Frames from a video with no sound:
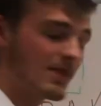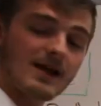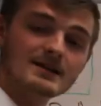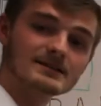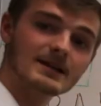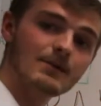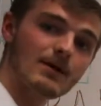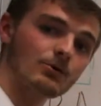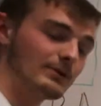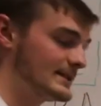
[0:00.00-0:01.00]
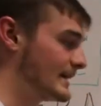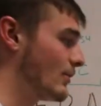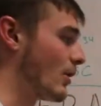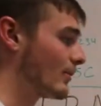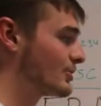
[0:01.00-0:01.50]
last thing about retail
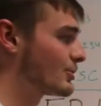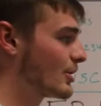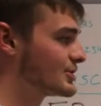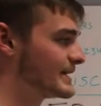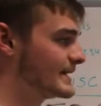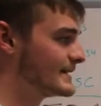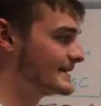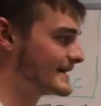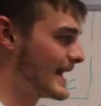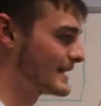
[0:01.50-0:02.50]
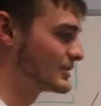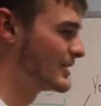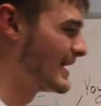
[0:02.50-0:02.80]
arbitrage is that